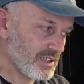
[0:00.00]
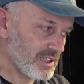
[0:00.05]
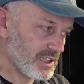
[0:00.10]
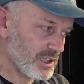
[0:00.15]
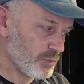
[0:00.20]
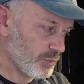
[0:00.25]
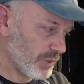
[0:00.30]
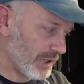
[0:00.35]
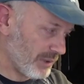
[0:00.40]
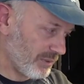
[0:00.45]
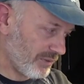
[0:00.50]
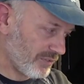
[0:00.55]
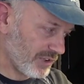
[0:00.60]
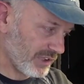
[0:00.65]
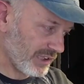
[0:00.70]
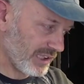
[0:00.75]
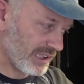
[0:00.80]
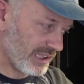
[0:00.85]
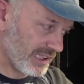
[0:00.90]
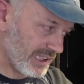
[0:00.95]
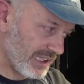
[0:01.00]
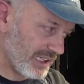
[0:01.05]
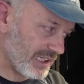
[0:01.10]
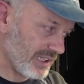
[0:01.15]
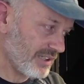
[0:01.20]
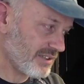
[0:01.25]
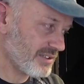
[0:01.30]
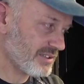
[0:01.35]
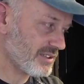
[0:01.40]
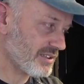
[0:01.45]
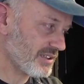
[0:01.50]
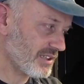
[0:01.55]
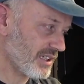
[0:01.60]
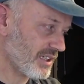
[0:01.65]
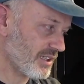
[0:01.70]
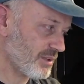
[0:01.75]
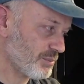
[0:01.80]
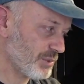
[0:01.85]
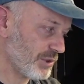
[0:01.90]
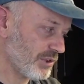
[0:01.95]
the way we've got it geared
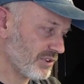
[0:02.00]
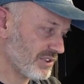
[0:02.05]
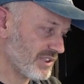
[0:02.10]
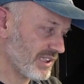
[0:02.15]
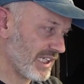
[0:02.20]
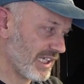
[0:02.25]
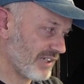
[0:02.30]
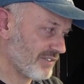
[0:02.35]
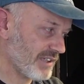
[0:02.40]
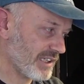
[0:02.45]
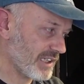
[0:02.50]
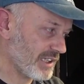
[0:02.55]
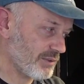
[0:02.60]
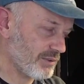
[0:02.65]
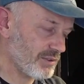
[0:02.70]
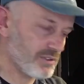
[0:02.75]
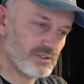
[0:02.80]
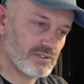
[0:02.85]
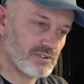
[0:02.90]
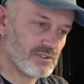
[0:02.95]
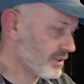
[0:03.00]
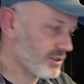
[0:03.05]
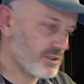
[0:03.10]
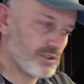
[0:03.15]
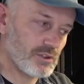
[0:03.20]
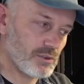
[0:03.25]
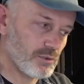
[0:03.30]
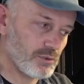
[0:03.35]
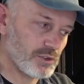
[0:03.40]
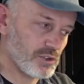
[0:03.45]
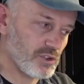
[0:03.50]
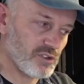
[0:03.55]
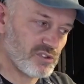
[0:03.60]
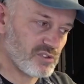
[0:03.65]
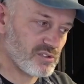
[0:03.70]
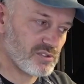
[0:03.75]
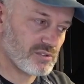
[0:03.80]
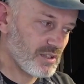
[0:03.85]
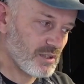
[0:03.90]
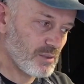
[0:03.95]
and pulled together, you would
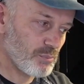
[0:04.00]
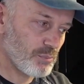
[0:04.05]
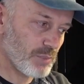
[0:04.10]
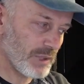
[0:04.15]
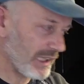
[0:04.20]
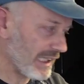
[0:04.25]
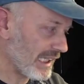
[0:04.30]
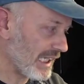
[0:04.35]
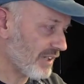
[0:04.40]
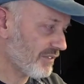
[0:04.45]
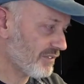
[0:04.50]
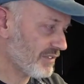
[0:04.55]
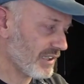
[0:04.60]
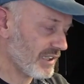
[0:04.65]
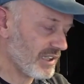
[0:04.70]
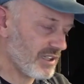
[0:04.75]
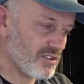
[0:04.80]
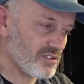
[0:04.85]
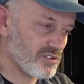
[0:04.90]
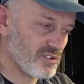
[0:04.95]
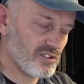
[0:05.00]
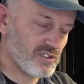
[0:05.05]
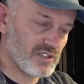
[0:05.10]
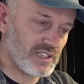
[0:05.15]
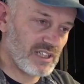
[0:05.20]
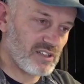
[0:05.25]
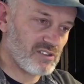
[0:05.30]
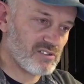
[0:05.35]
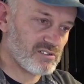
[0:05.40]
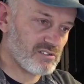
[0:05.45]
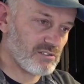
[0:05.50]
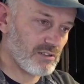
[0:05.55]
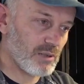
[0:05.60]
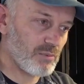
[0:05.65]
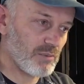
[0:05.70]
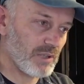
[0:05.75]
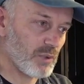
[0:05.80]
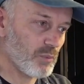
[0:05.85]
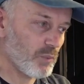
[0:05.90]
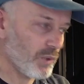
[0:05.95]
just believe that it's just an
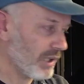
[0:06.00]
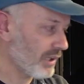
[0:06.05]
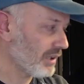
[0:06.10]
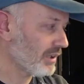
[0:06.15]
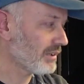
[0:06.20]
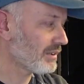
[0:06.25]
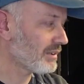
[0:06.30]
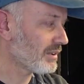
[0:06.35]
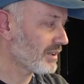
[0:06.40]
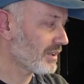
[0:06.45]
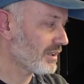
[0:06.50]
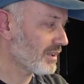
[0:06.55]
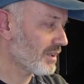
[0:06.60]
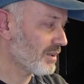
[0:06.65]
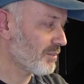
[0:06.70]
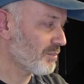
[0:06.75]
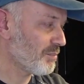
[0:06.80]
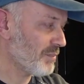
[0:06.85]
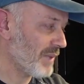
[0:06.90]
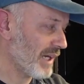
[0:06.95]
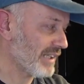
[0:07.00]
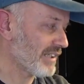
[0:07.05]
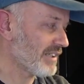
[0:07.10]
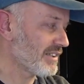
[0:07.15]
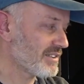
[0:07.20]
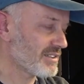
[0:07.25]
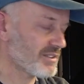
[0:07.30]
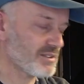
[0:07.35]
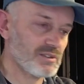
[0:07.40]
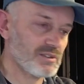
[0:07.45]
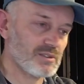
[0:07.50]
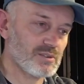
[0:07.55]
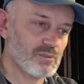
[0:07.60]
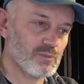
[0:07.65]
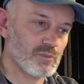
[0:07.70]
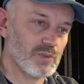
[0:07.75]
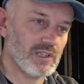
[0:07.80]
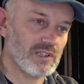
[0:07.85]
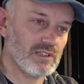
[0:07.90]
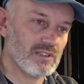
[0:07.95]
extremely well mannered,
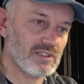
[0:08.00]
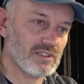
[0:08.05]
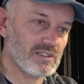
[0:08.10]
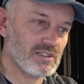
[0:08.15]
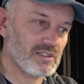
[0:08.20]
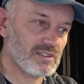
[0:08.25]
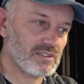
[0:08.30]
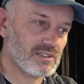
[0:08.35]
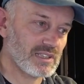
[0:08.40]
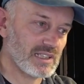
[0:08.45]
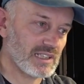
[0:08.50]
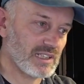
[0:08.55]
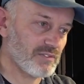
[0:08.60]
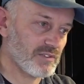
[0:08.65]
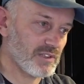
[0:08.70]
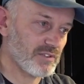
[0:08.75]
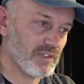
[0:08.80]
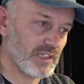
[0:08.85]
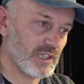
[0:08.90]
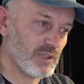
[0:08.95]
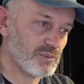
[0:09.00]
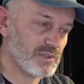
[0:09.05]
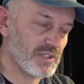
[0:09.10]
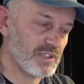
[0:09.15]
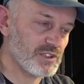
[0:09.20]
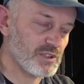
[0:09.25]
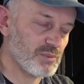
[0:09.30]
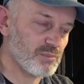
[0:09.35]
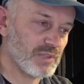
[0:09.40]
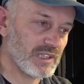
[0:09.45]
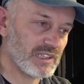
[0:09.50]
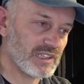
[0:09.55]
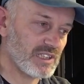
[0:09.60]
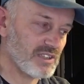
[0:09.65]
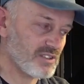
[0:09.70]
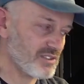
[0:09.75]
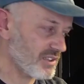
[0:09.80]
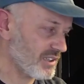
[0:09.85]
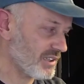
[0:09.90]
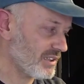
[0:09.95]
well kind of developed engine
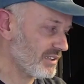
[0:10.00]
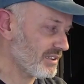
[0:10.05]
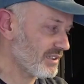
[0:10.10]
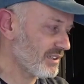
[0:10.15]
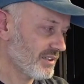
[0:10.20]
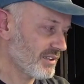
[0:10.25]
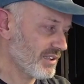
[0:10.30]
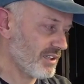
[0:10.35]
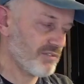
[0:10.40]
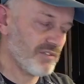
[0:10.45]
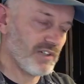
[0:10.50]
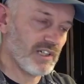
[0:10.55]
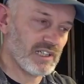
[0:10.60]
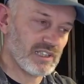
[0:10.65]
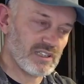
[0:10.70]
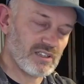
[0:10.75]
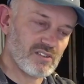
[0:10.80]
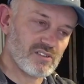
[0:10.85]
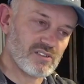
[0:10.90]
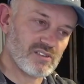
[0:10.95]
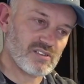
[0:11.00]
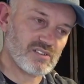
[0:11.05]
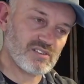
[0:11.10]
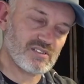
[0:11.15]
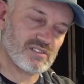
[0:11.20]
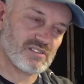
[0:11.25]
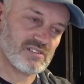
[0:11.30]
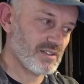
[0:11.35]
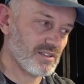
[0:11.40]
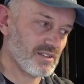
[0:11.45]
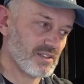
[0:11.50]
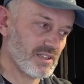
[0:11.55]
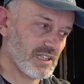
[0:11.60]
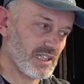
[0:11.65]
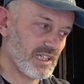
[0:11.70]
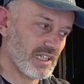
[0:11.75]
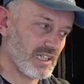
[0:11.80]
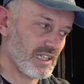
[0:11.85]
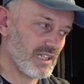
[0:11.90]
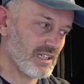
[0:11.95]
package that defies
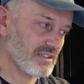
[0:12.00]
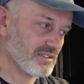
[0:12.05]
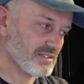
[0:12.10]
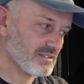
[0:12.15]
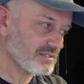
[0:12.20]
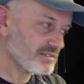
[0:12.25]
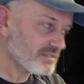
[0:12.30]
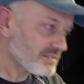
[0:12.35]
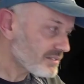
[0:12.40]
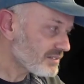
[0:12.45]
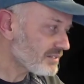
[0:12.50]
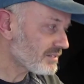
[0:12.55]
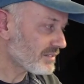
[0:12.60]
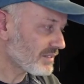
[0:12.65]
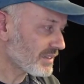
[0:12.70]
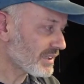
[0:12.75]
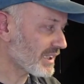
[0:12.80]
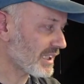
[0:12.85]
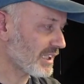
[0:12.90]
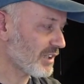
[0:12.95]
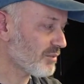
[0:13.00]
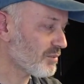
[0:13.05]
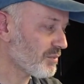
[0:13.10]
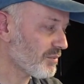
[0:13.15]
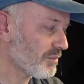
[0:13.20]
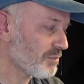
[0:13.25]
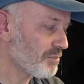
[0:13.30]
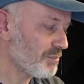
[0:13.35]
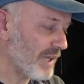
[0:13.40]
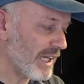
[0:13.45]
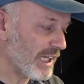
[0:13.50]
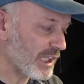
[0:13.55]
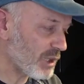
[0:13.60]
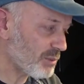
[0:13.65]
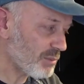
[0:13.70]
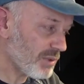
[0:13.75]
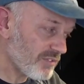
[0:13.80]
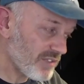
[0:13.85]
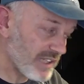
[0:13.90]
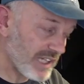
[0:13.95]
the kind of
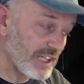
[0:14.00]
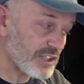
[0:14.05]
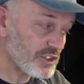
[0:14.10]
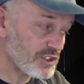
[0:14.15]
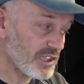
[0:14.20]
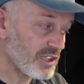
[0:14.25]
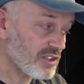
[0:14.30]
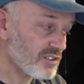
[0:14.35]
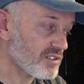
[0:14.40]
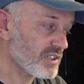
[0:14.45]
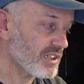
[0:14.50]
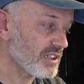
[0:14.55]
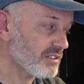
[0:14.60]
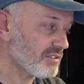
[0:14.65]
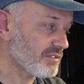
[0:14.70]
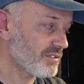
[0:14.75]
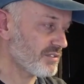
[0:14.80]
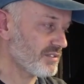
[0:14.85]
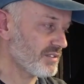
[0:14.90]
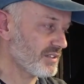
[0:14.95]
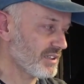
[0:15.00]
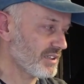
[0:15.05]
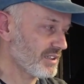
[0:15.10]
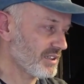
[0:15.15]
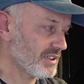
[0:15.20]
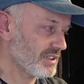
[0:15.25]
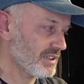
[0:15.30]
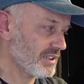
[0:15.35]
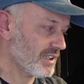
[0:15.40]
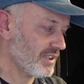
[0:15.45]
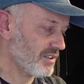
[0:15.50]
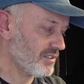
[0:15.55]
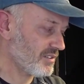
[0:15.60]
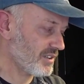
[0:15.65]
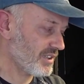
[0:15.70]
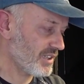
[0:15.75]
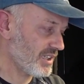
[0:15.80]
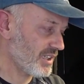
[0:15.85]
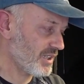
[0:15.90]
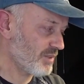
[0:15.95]
makeup of the engine itself. It's
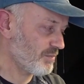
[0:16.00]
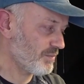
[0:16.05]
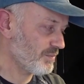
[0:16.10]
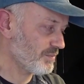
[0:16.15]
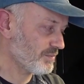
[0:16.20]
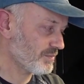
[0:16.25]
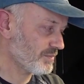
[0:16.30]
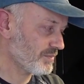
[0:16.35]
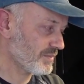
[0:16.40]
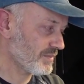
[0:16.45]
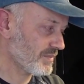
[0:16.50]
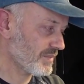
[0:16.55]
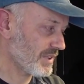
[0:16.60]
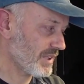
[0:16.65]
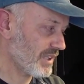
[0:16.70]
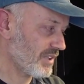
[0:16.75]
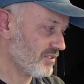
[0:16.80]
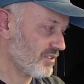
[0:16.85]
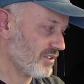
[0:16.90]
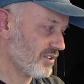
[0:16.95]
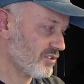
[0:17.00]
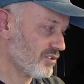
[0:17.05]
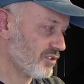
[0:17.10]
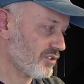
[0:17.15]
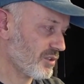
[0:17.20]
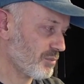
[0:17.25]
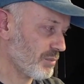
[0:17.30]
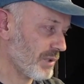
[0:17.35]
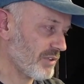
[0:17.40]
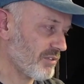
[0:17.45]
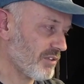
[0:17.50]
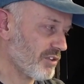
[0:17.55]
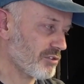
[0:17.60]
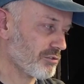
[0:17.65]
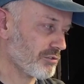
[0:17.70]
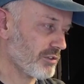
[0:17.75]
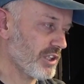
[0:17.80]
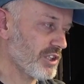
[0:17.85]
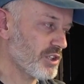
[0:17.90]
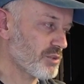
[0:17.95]
just a bit of a
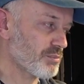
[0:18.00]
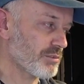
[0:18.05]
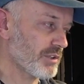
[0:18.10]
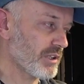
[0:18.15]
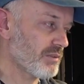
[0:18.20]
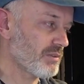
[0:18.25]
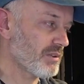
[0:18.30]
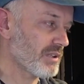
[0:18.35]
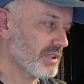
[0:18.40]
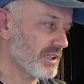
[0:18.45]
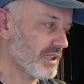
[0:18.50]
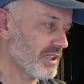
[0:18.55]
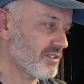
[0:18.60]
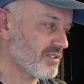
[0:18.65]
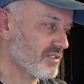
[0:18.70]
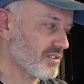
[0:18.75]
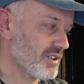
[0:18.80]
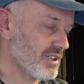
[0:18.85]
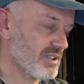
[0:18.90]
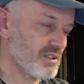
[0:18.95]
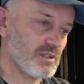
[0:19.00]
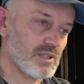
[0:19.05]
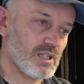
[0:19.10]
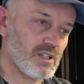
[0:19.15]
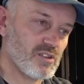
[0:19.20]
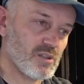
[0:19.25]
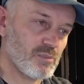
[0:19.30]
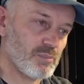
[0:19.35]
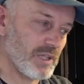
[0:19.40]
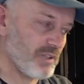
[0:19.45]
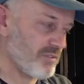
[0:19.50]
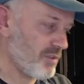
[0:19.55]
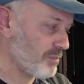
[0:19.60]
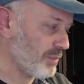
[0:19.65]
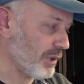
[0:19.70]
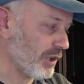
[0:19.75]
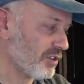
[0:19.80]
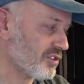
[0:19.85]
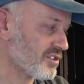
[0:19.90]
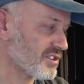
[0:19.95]
strange brew. It's a bit of a
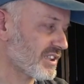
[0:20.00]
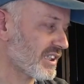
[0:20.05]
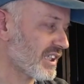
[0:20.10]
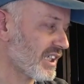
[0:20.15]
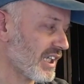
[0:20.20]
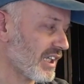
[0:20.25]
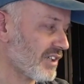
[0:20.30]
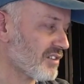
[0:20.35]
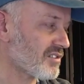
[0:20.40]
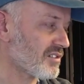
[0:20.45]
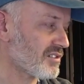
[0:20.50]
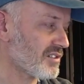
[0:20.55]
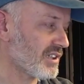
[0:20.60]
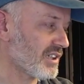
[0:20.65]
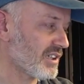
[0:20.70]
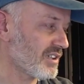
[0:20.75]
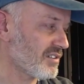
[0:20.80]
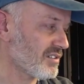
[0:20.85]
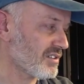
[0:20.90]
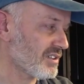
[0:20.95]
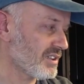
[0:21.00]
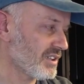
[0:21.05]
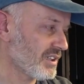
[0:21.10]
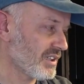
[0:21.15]
box ticking exercise